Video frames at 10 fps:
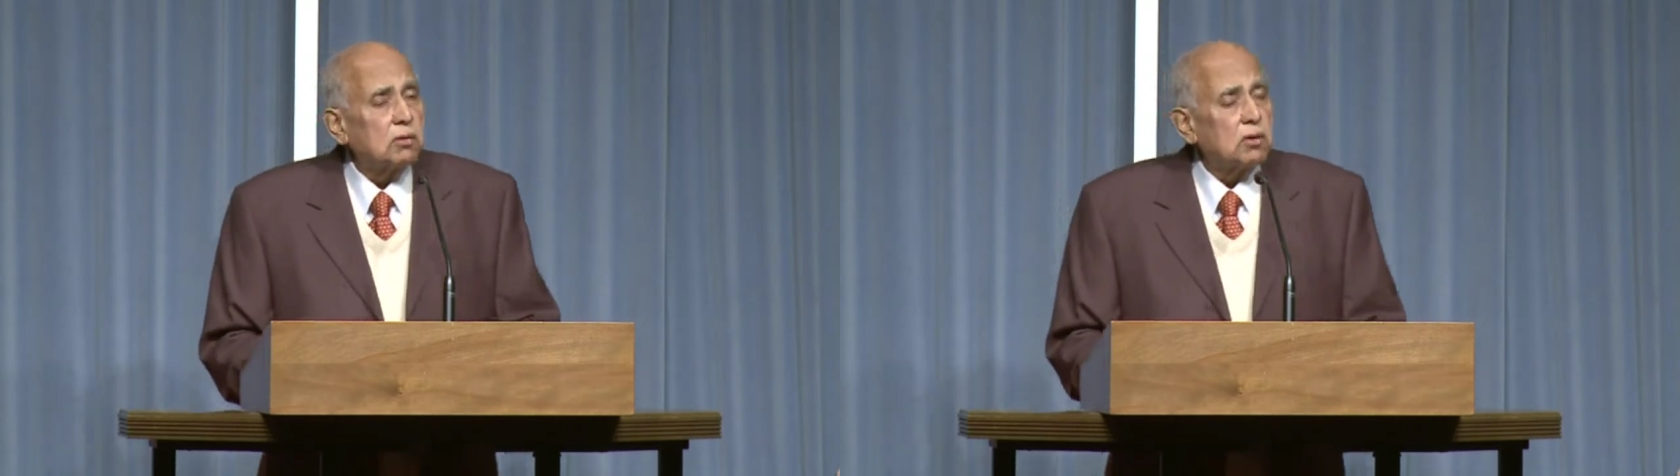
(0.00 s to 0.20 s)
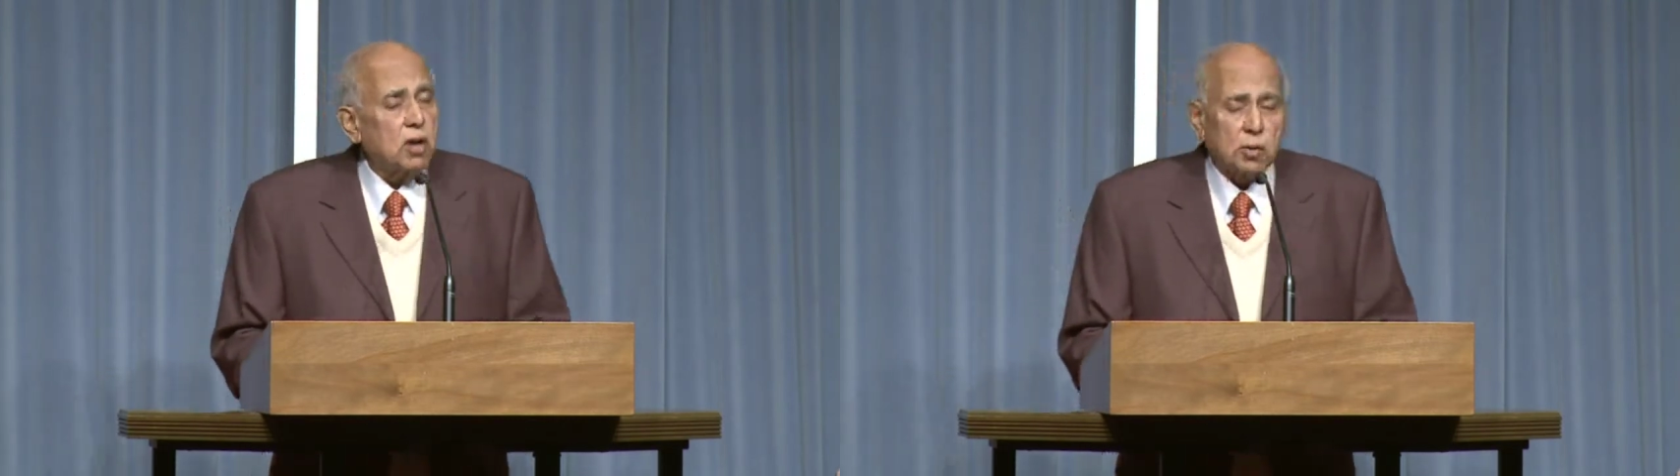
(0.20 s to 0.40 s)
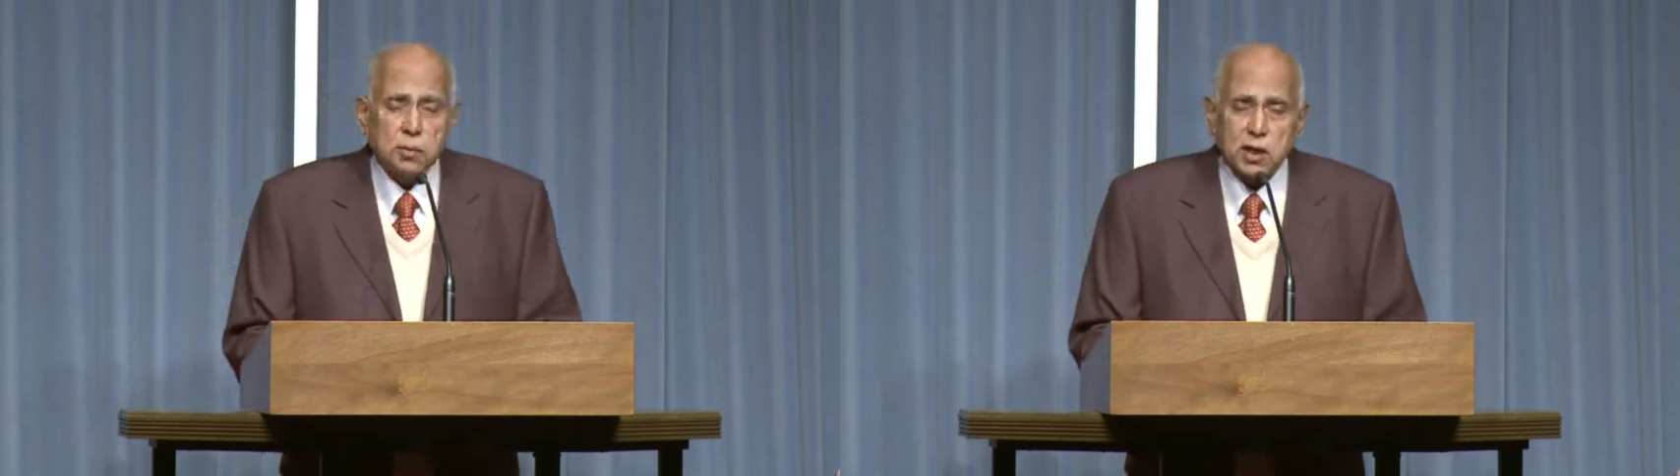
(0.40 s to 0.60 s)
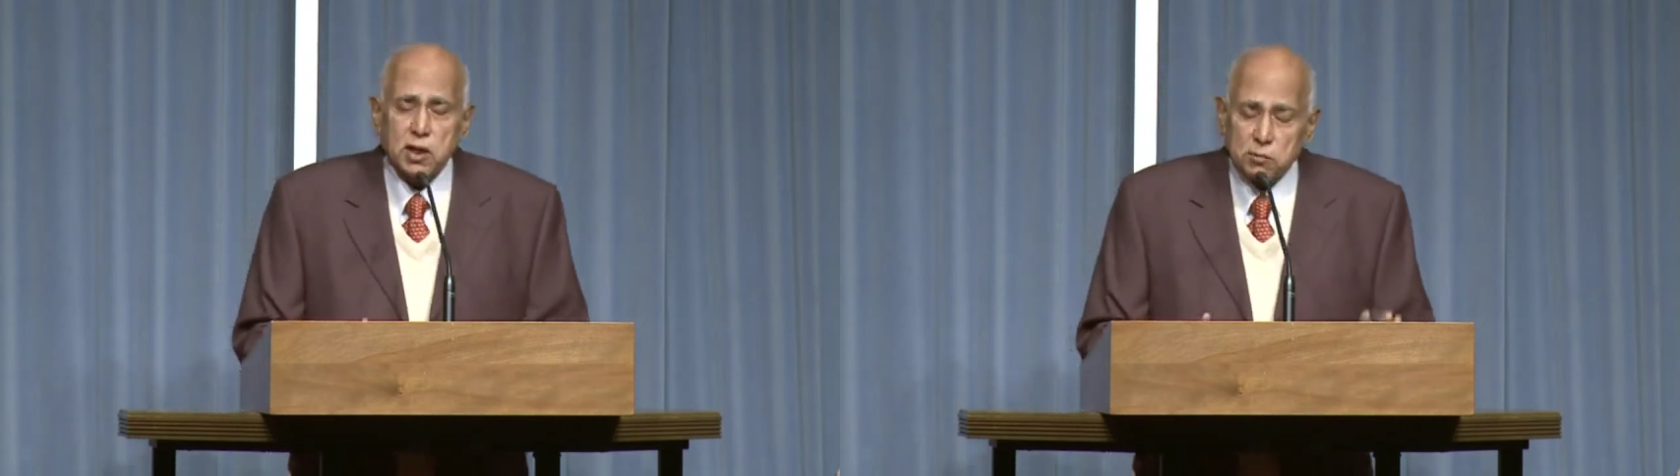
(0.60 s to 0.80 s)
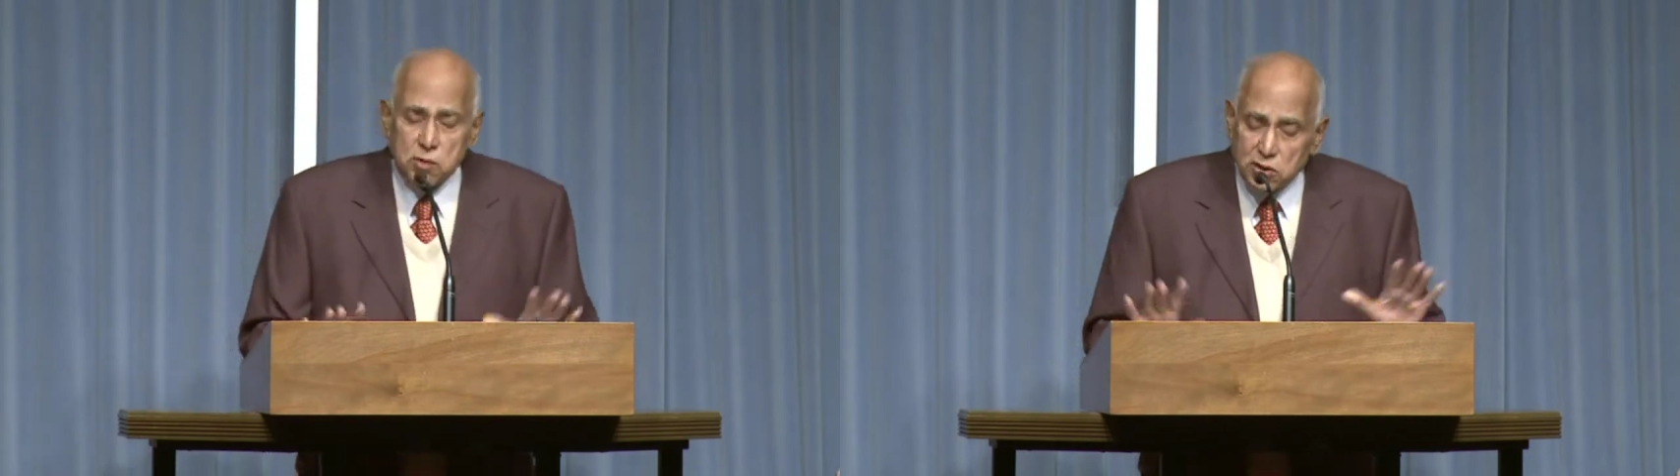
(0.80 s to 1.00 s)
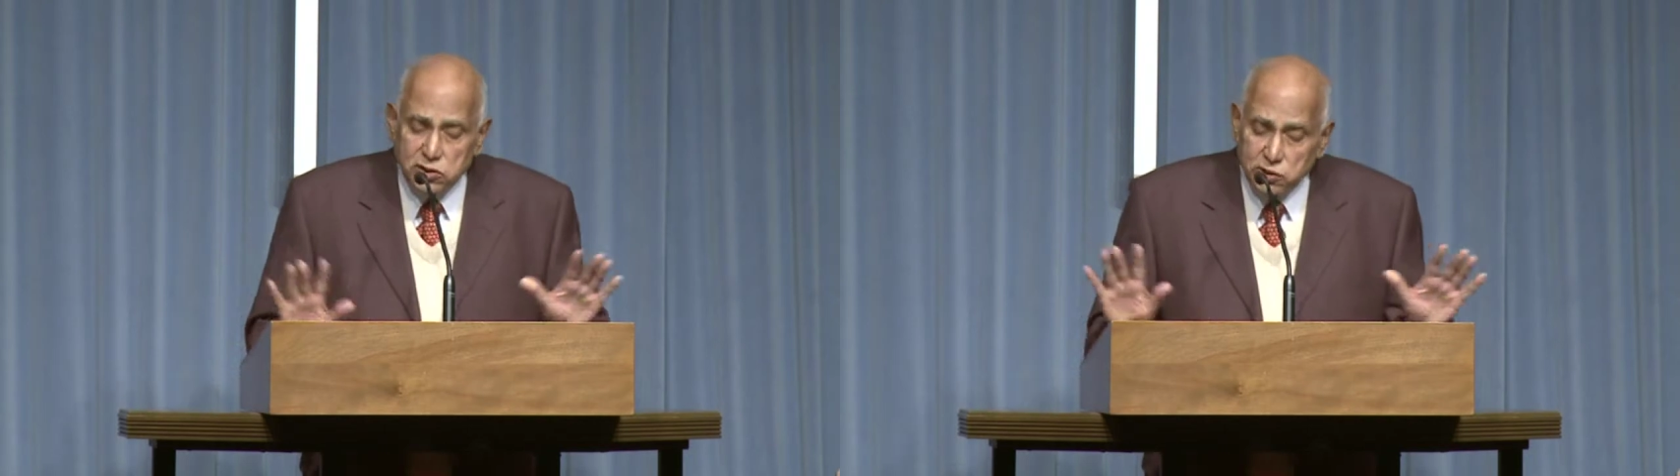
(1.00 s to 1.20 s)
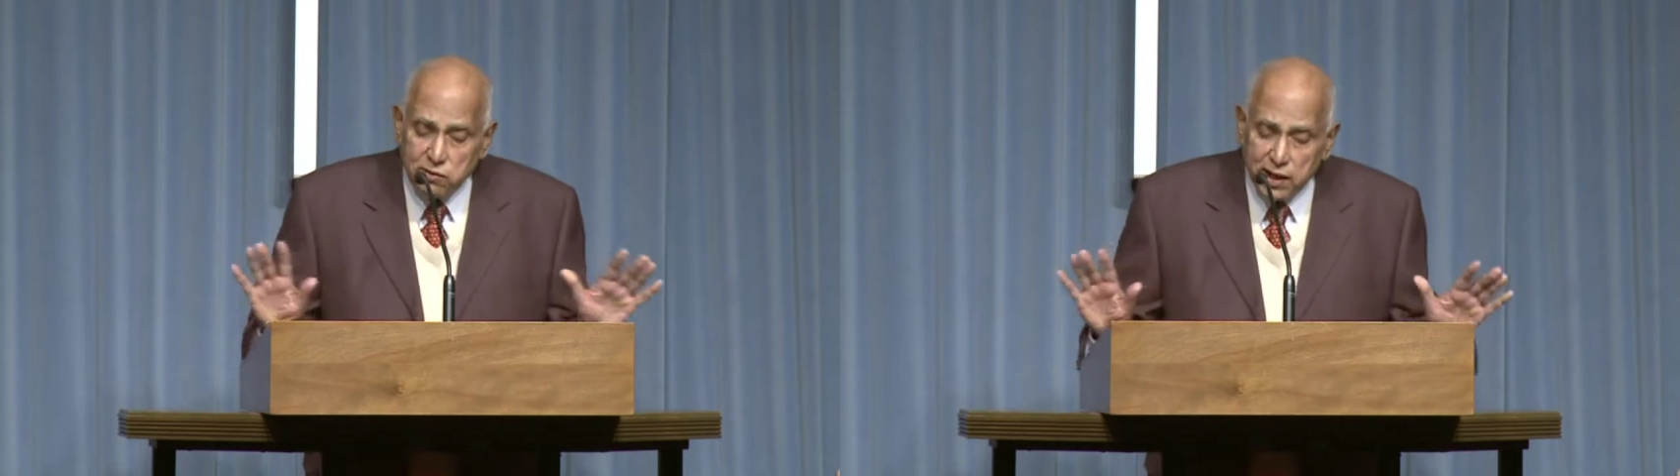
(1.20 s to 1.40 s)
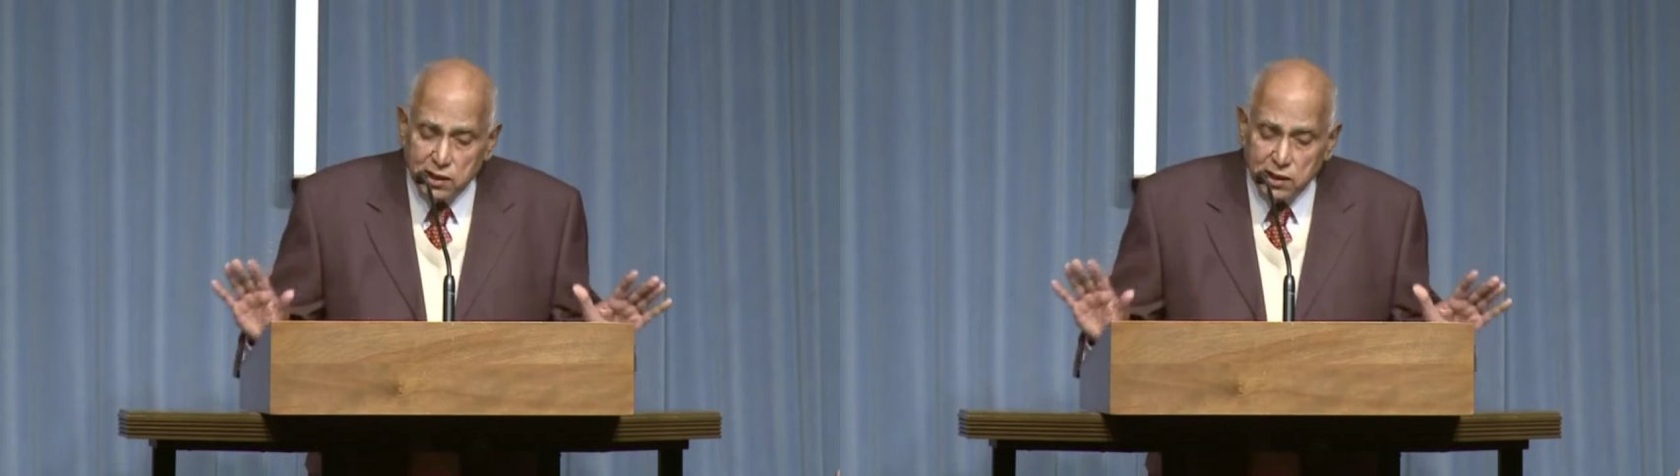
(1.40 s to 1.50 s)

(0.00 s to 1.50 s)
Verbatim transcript: Nobody wants to